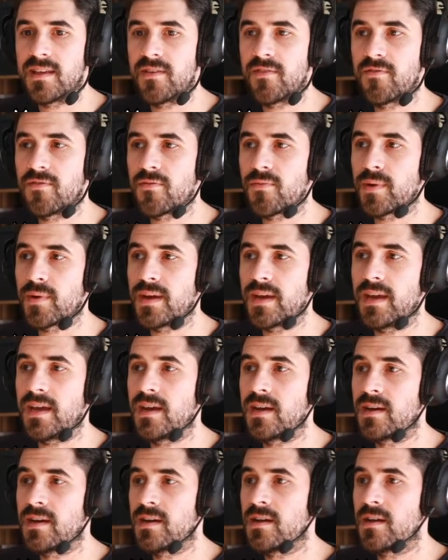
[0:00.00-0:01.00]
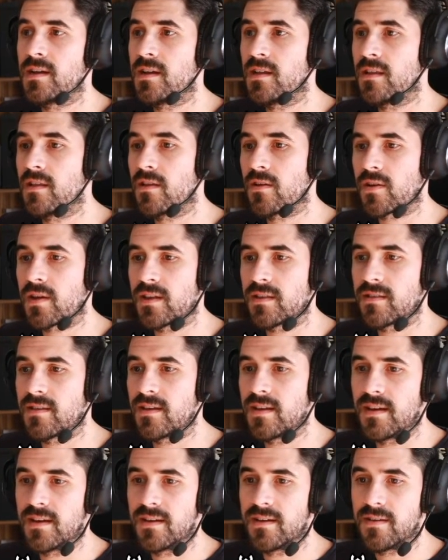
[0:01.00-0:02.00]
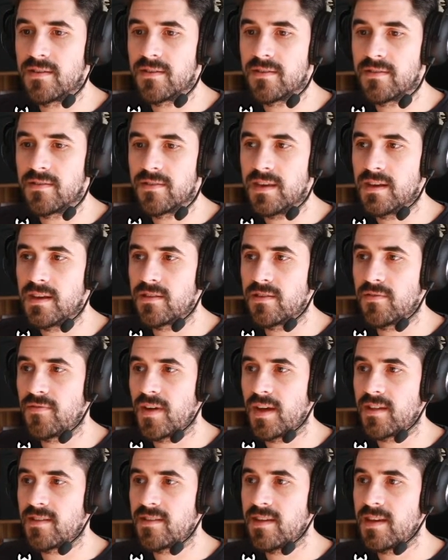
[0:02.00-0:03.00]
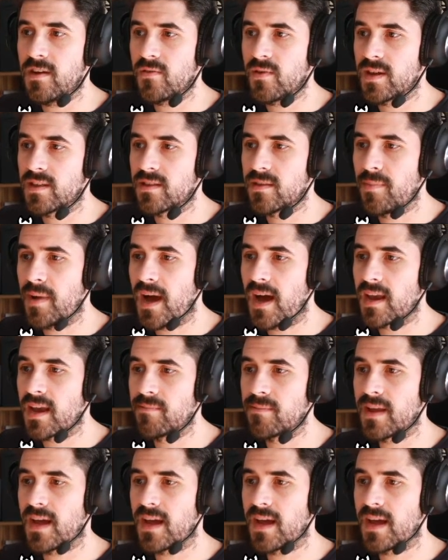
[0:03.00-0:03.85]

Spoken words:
if we look at the interface here at the bottom,